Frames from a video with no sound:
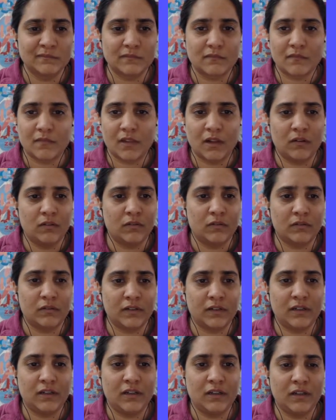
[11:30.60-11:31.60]
Oh,
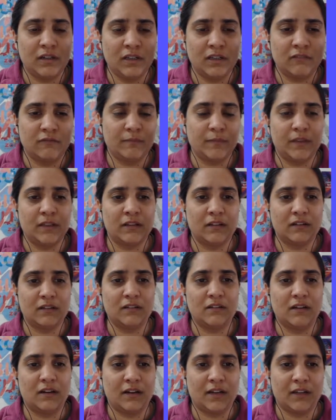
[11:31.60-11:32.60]
it didn't give me the
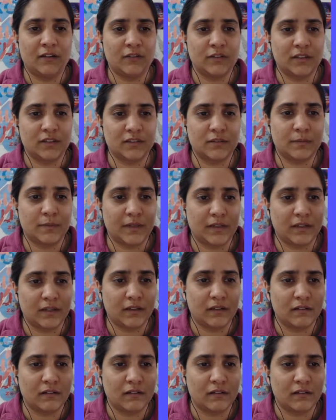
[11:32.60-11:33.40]
result I was expecting.